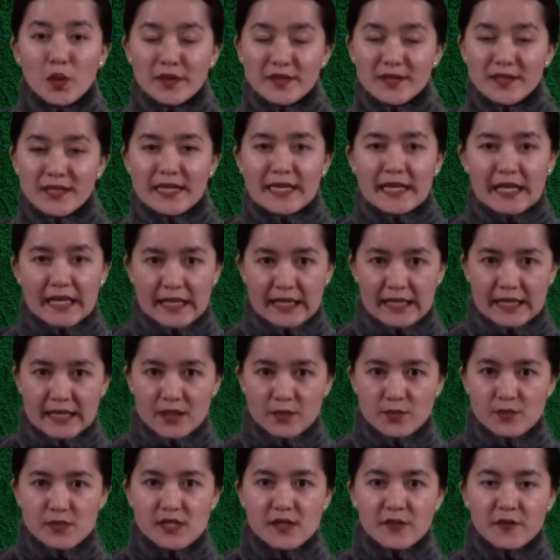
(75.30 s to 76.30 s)
what are
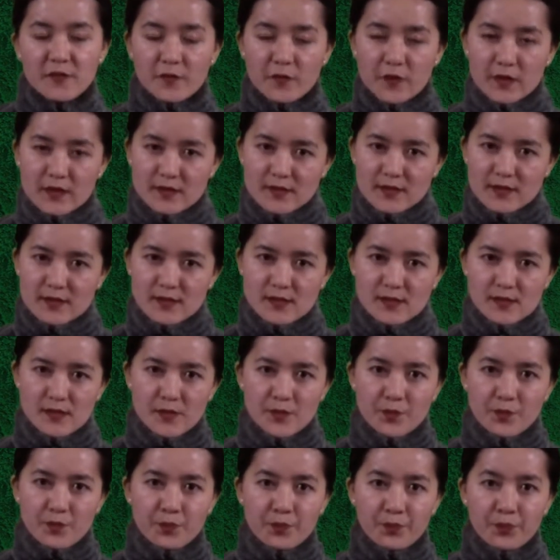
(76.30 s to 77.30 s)
idioms and phrases.
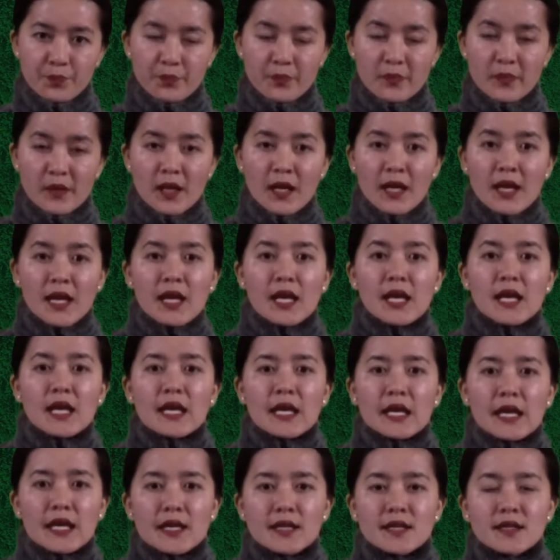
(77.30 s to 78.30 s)

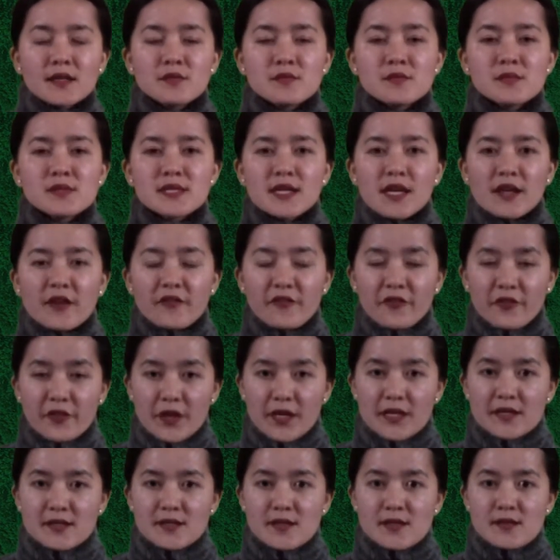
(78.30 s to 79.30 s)
Idioms and
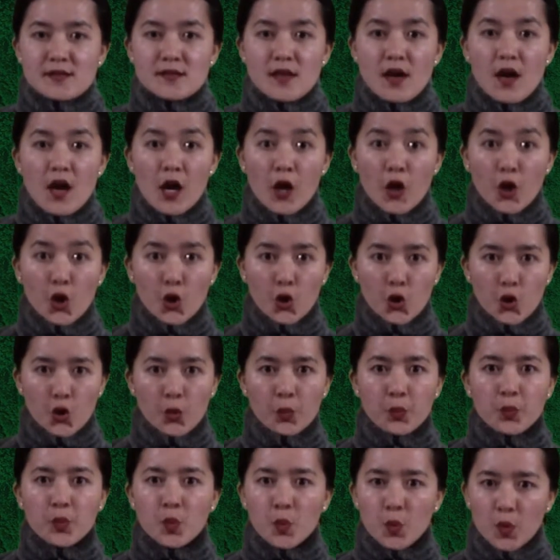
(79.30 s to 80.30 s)
phrases are
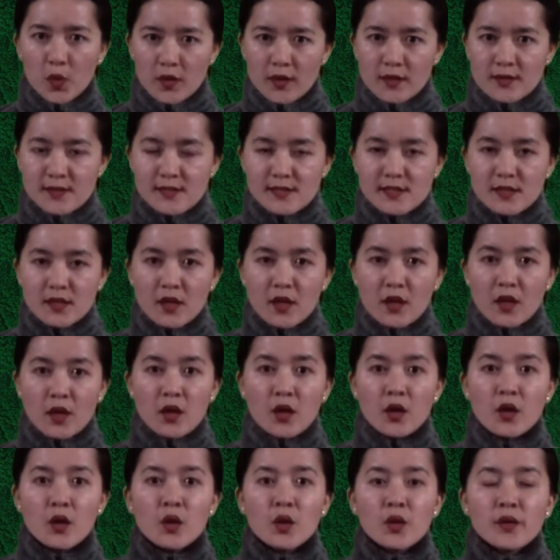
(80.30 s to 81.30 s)
group words
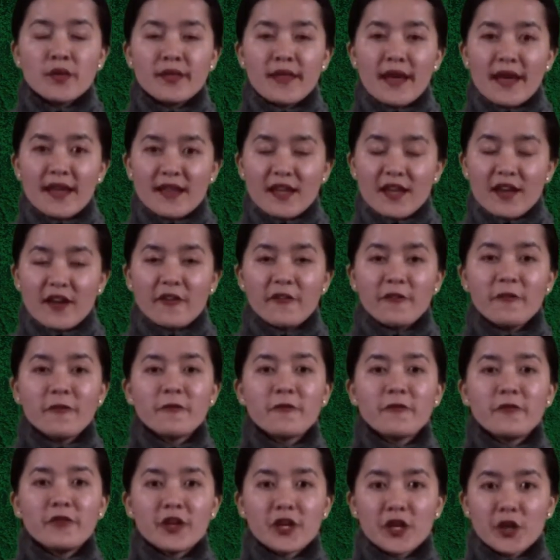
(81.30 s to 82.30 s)
that have
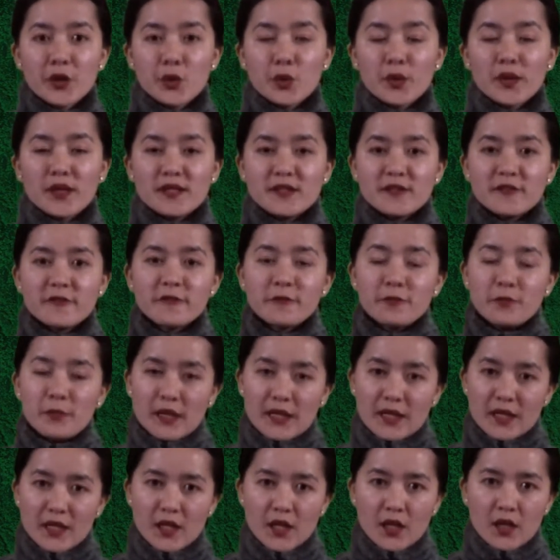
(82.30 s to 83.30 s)
figurative
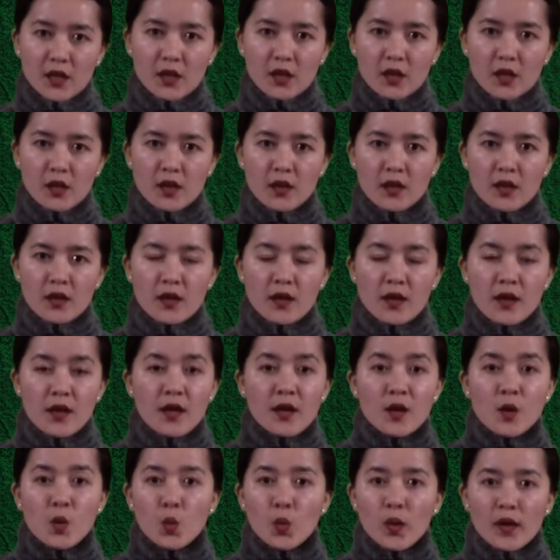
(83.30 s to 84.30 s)
meaning.
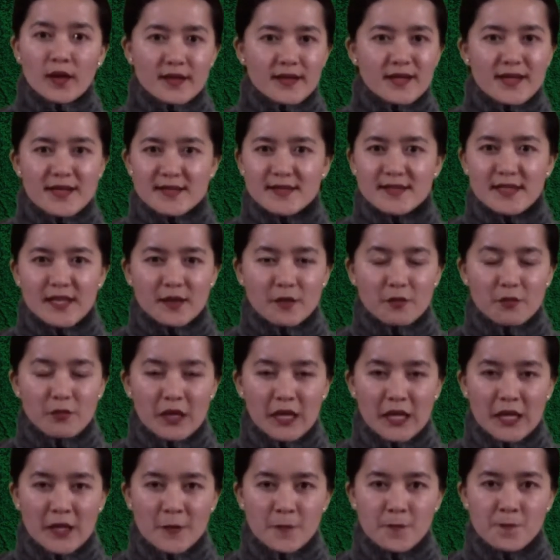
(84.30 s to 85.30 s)
What does that
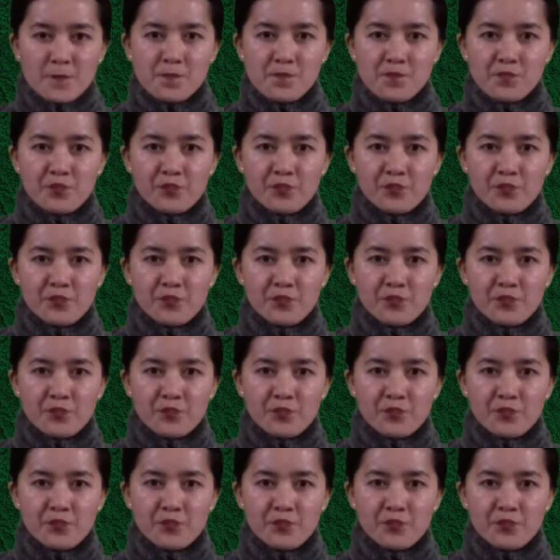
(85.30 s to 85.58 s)
mean?